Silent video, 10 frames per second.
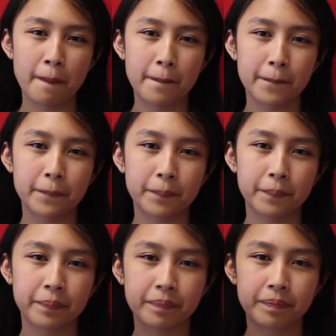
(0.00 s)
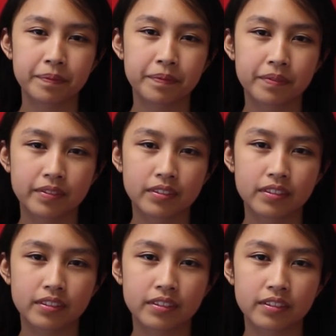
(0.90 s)

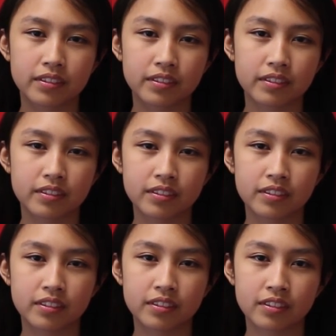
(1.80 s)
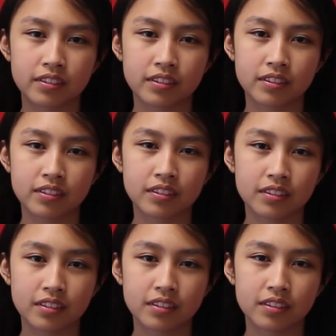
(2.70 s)

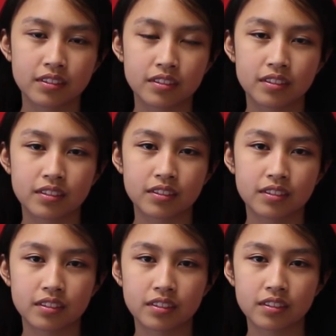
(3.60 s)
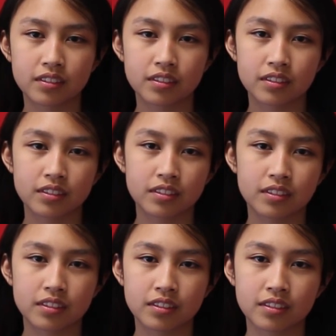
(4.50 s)

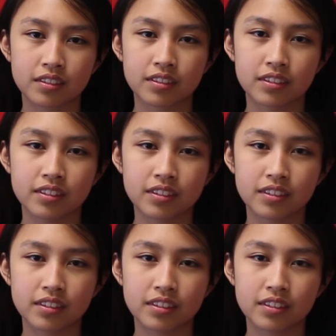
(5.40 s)
The person shown says nothing.